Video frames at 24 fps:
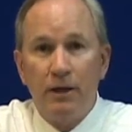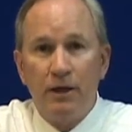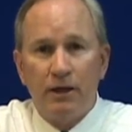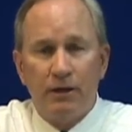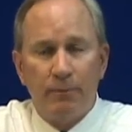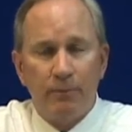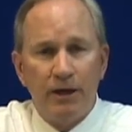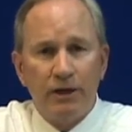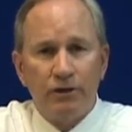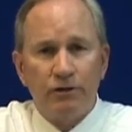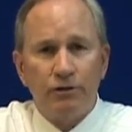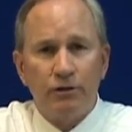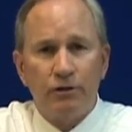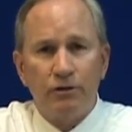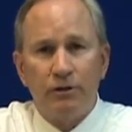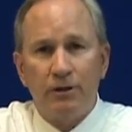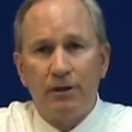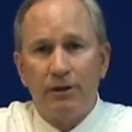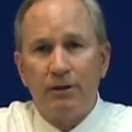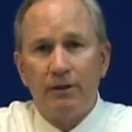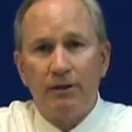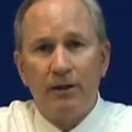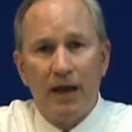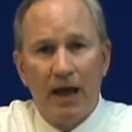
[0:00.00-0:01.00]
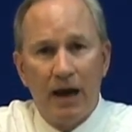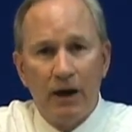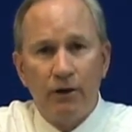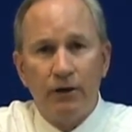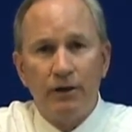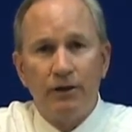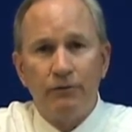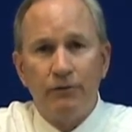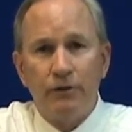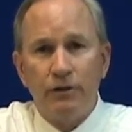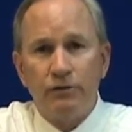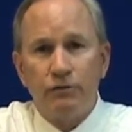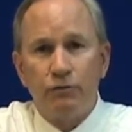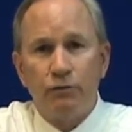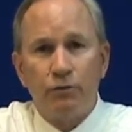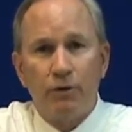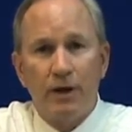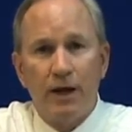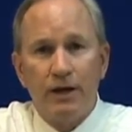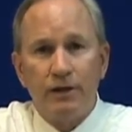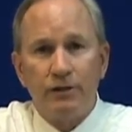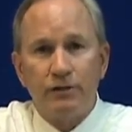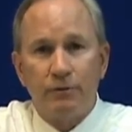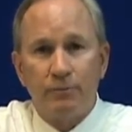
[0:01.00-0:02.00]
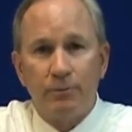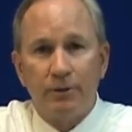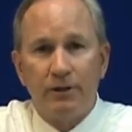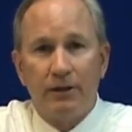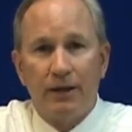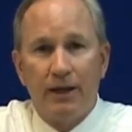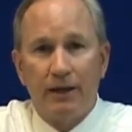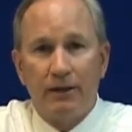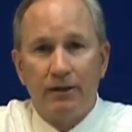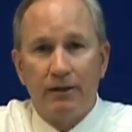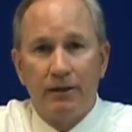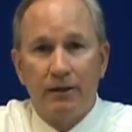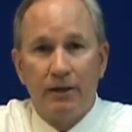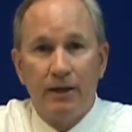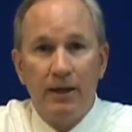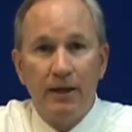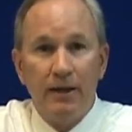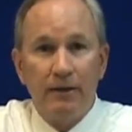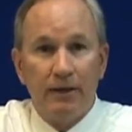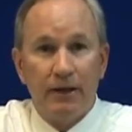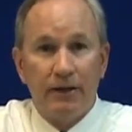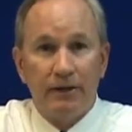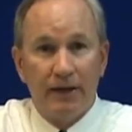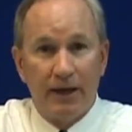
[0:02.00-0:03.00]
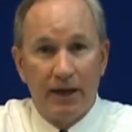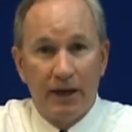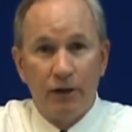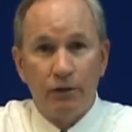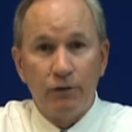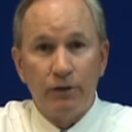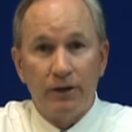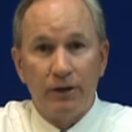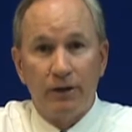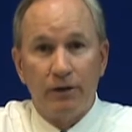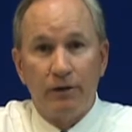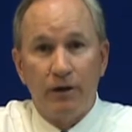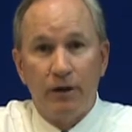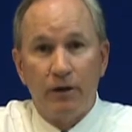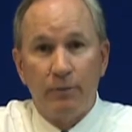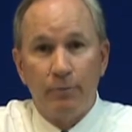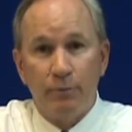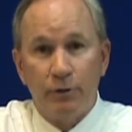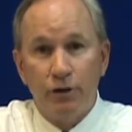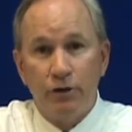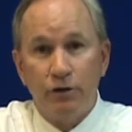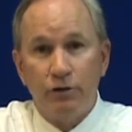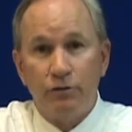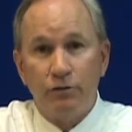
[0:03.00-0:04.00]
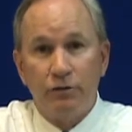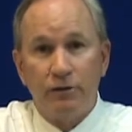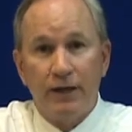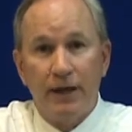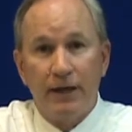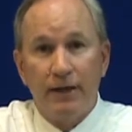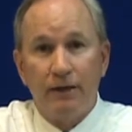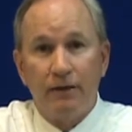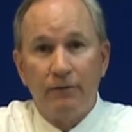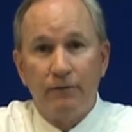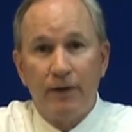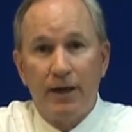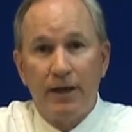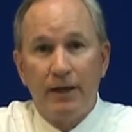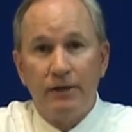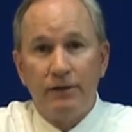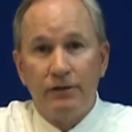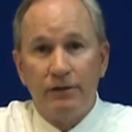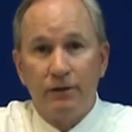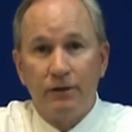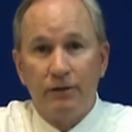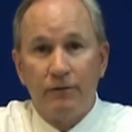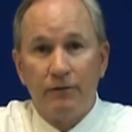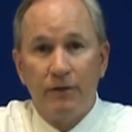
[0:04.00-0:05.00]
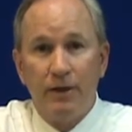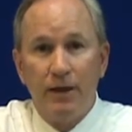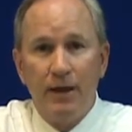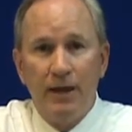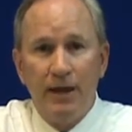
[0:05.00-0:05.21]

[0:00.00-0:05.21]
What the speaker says: to make sure that our individual rights are protected, that the elderly are not abused or taken advantage of,